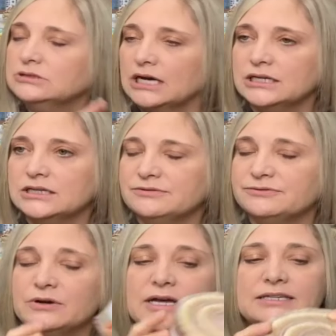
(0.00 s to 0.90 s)
not on the
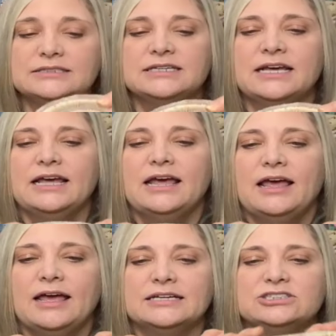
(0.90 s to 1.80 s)
front.
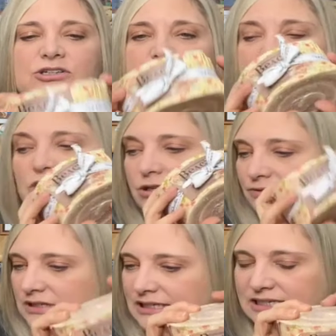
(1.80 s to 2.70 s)
And so look
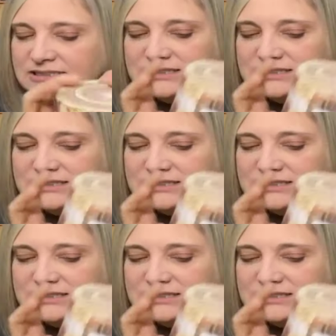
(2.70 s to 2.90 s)
for these.